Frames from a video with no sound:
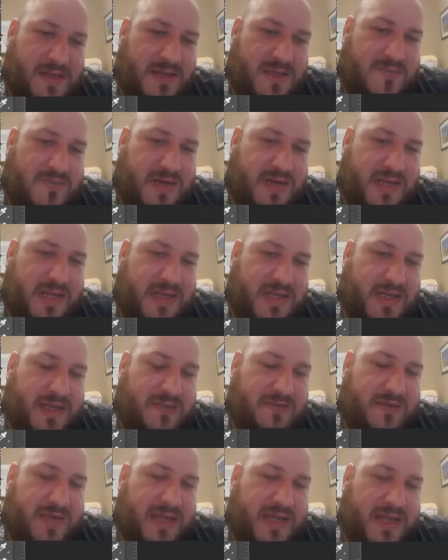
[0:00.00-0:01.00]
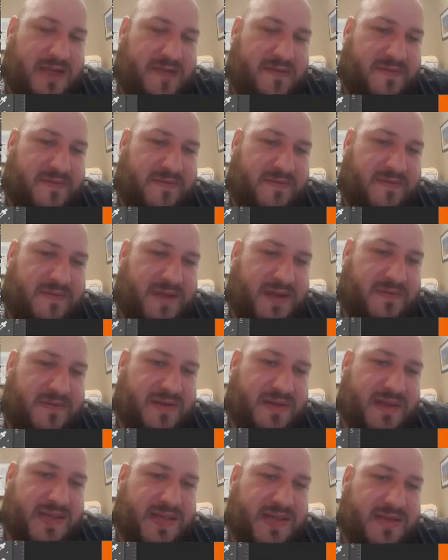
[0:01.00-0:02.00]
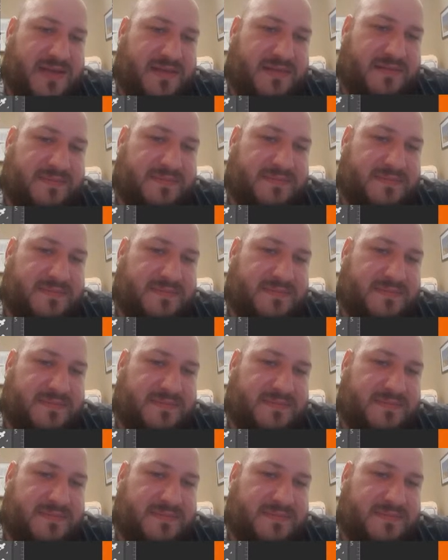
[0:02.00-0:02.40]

You want to give everything